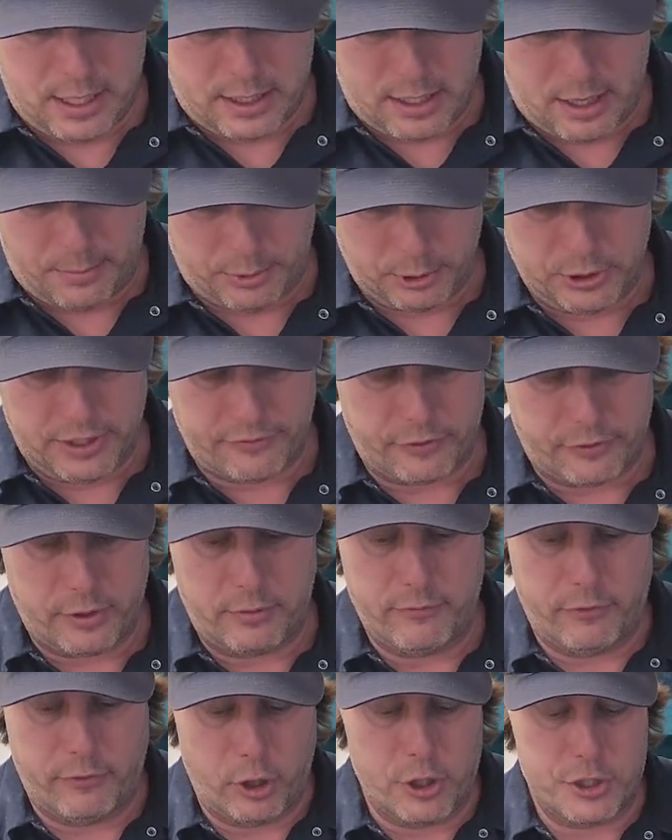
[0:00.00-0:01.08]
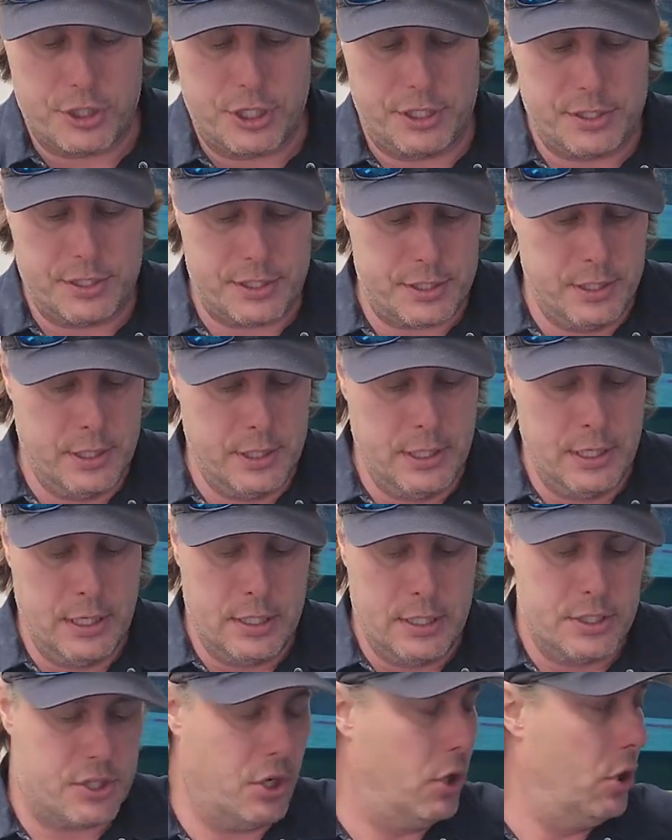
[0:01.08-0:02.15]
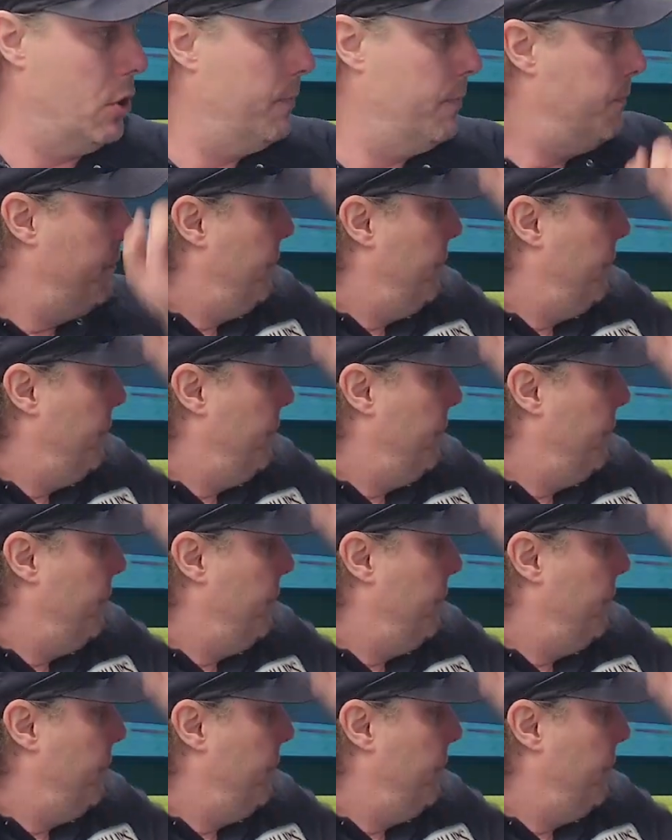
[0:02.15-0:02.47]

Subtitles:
a couple different versions. So